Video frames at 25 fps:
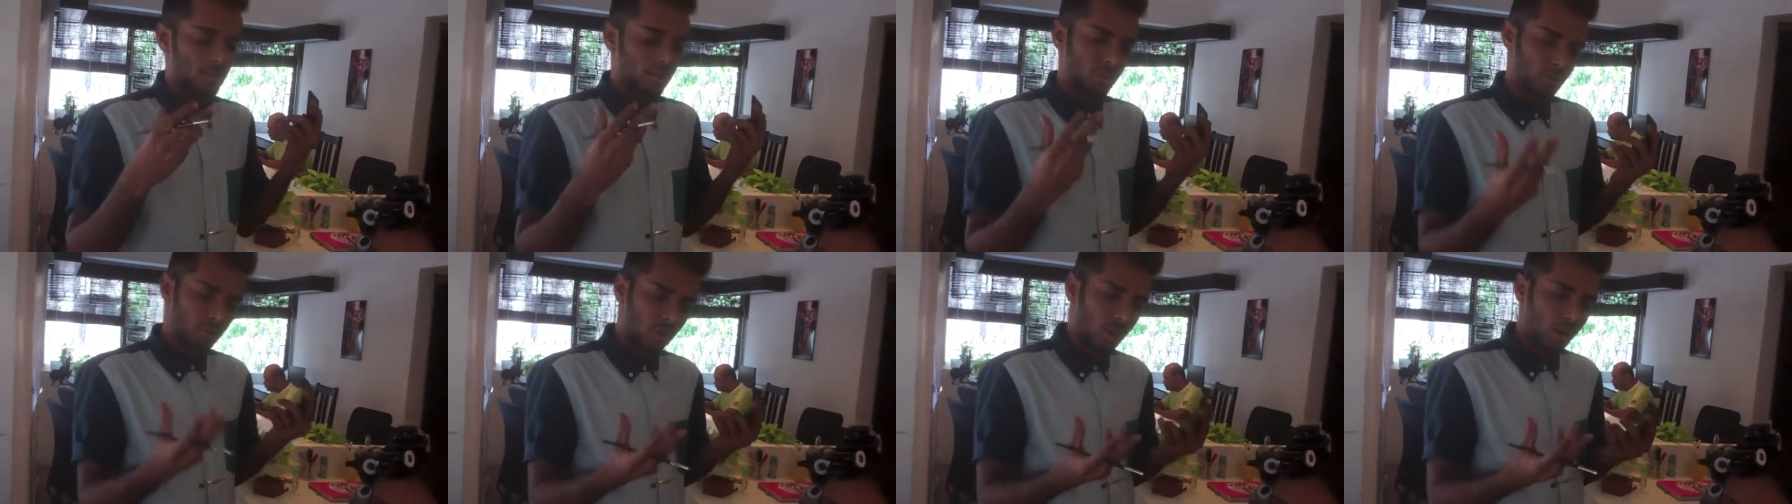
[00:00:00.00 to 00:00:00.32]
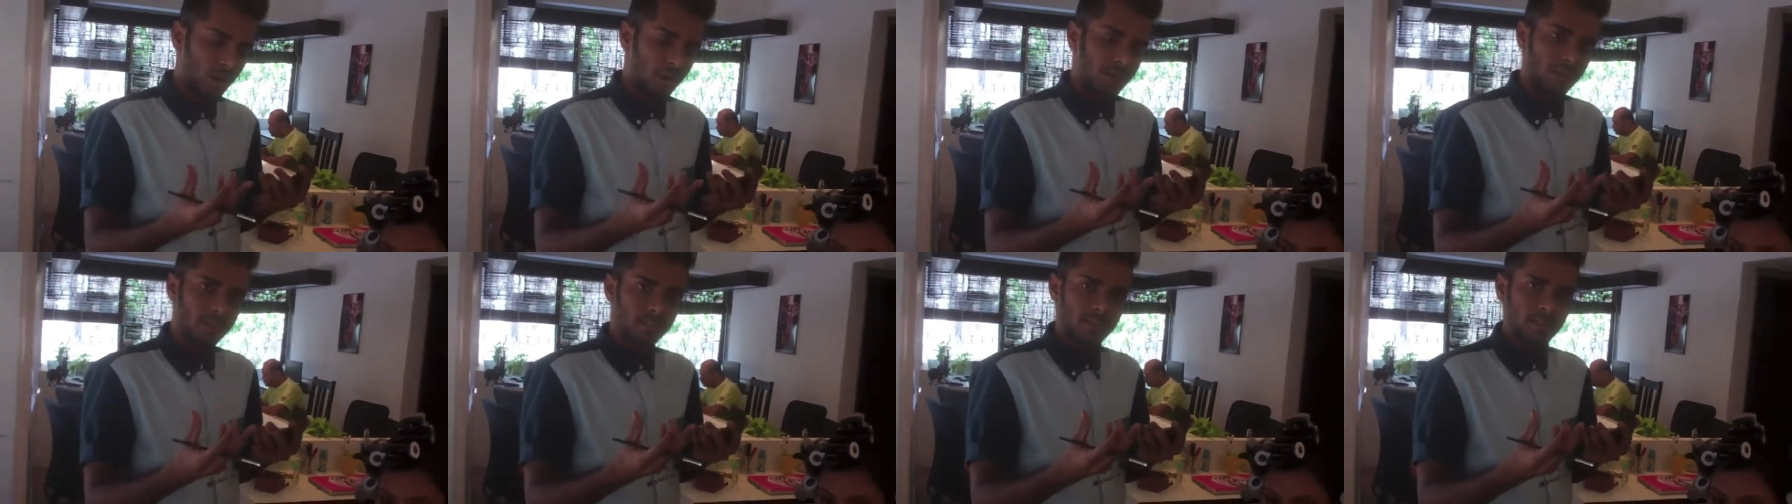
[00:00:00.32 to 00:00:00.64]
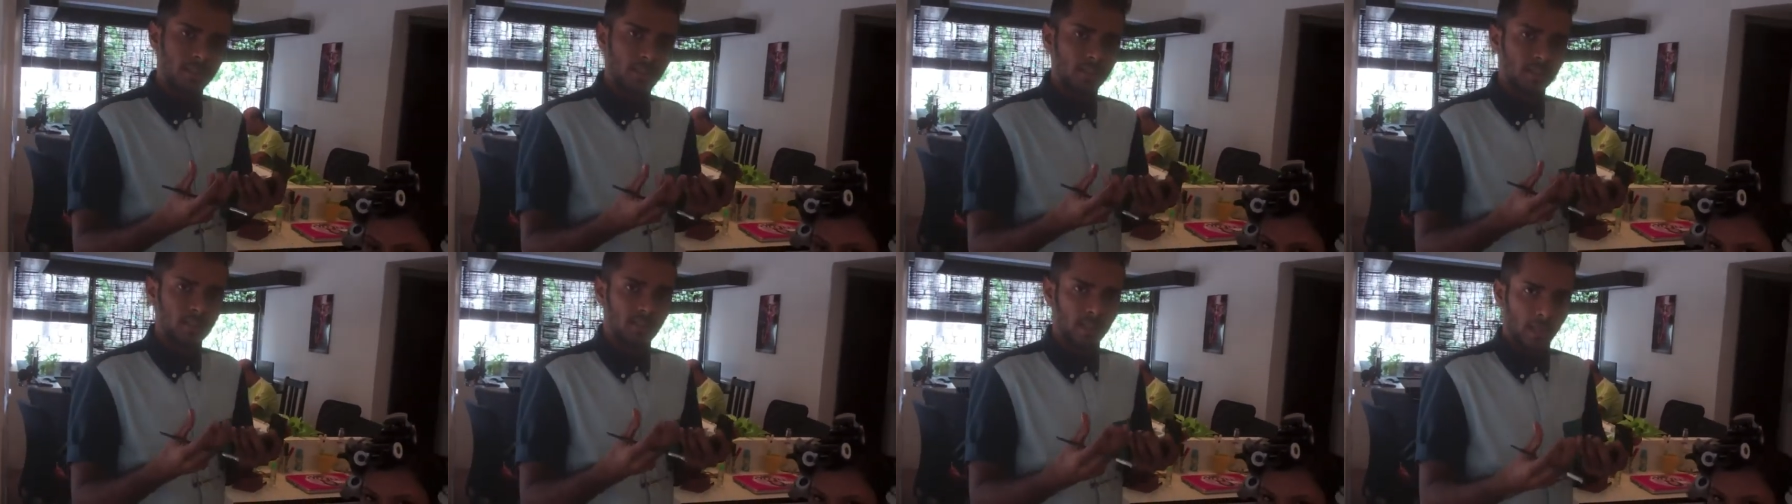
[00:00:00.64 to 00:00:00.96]
strong in the
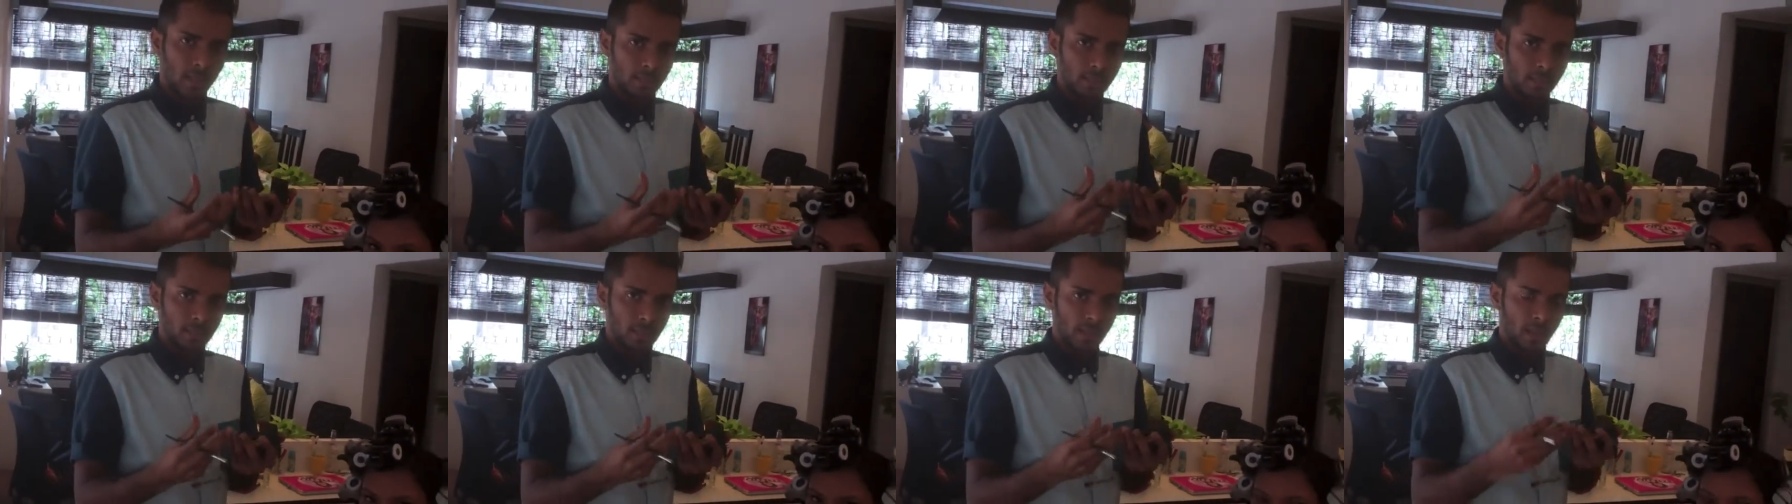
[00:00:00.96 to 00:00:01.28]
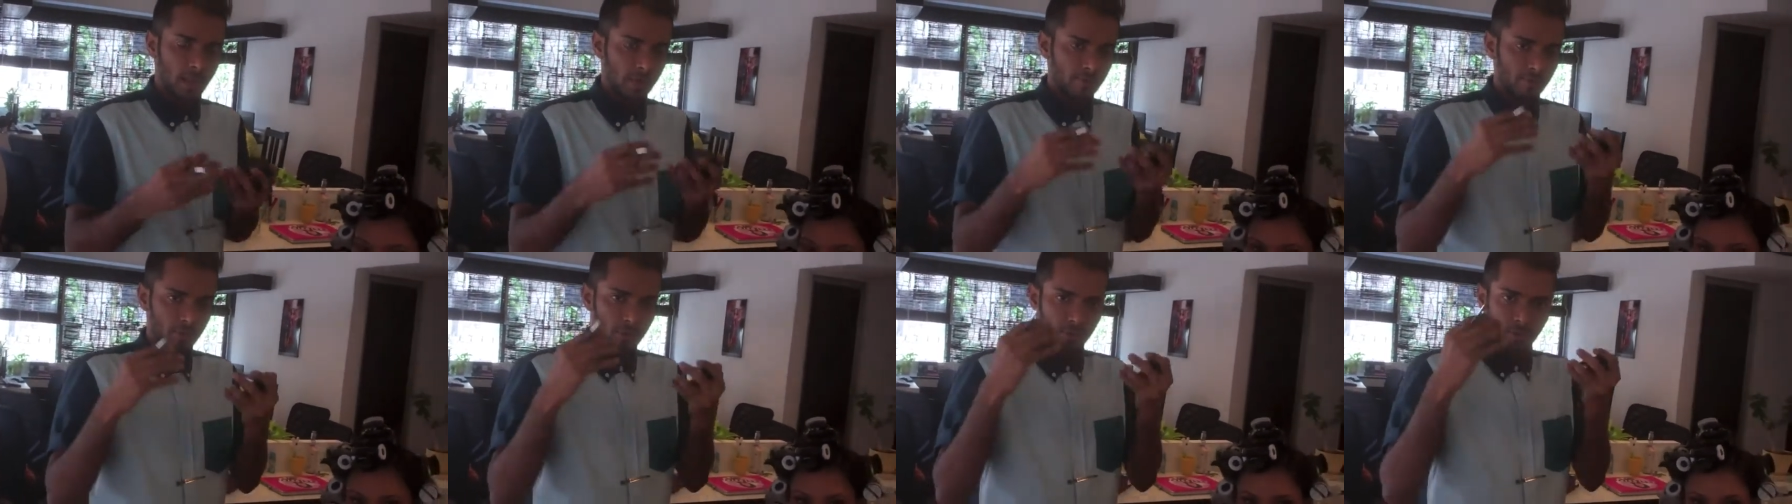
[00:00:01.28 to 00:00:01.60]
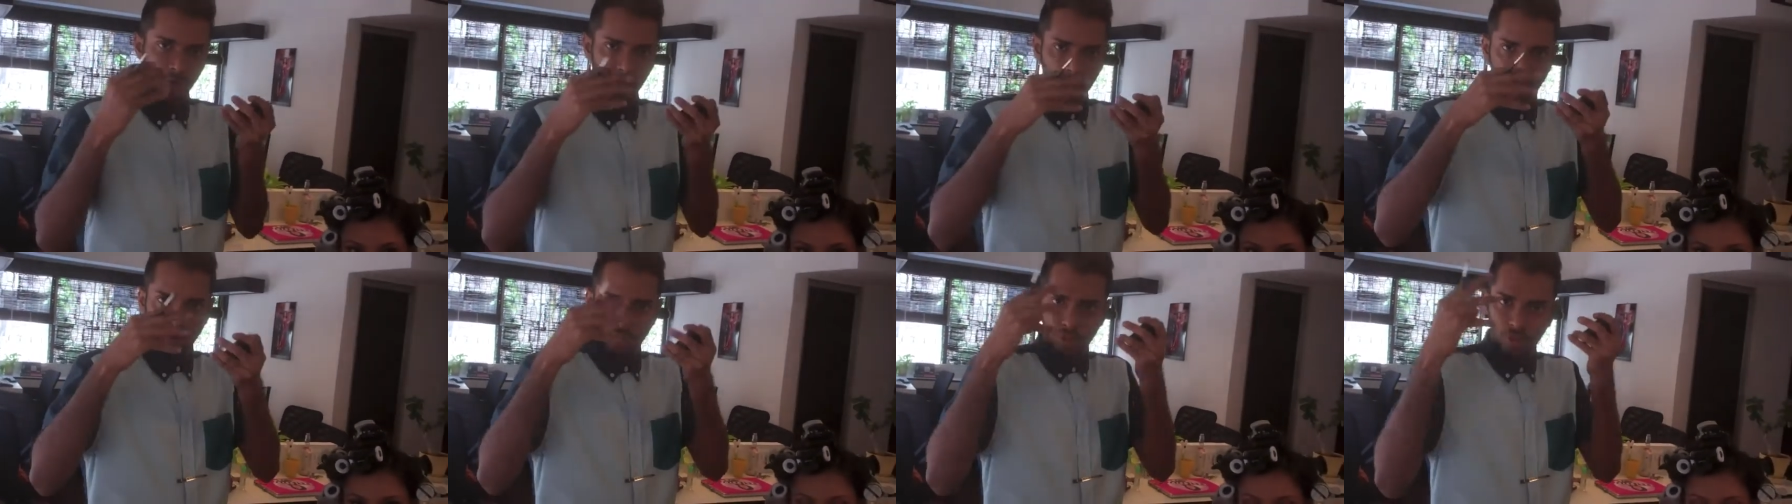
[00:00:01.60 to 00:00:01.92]
sense it has to have a
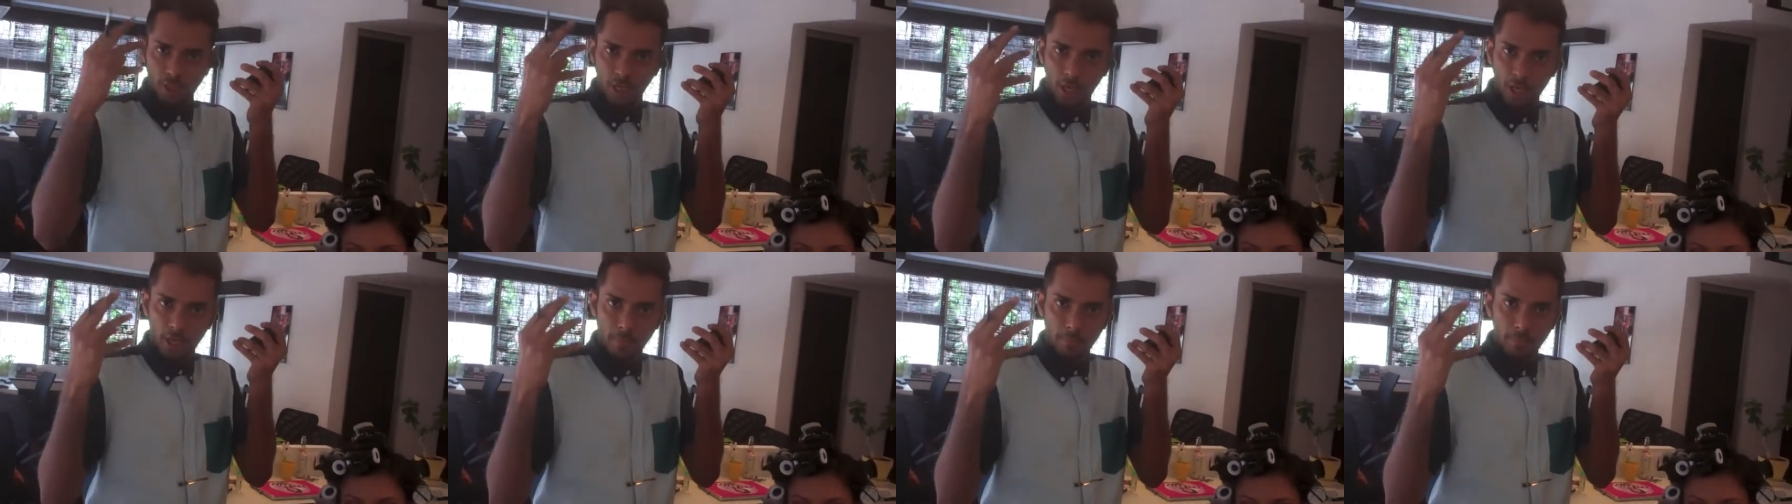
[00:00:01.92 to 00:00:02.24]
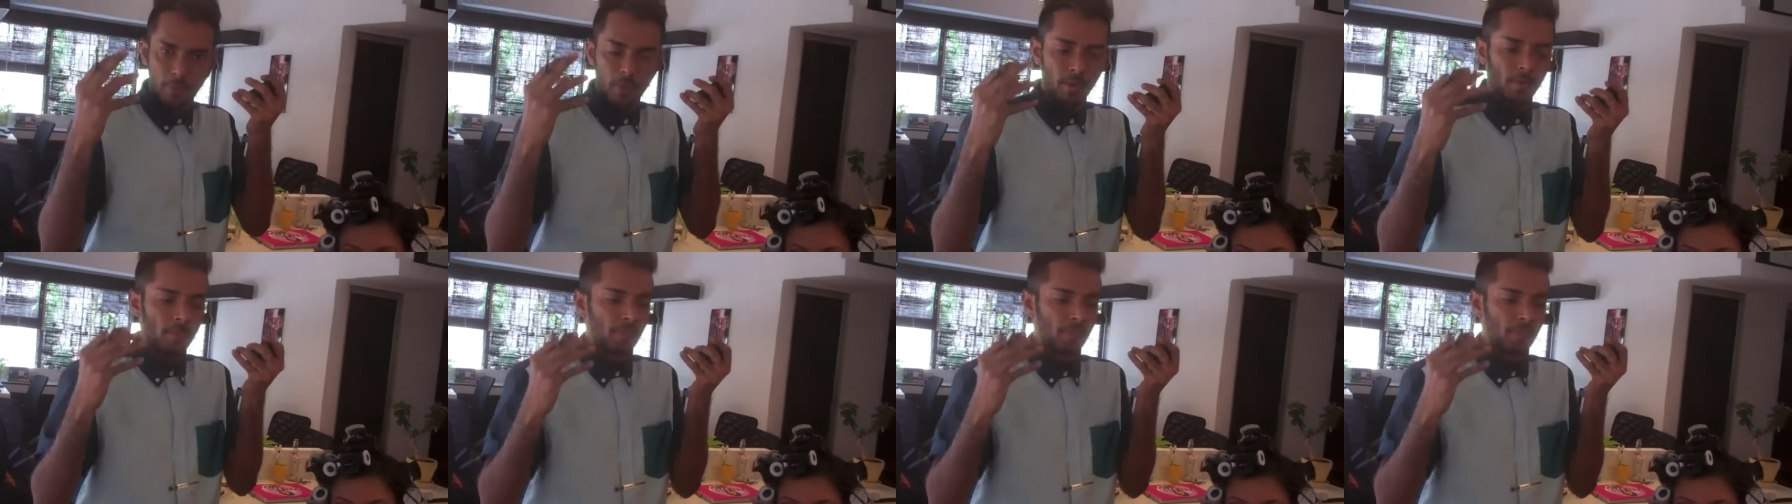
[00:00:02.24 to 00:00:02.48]
great shape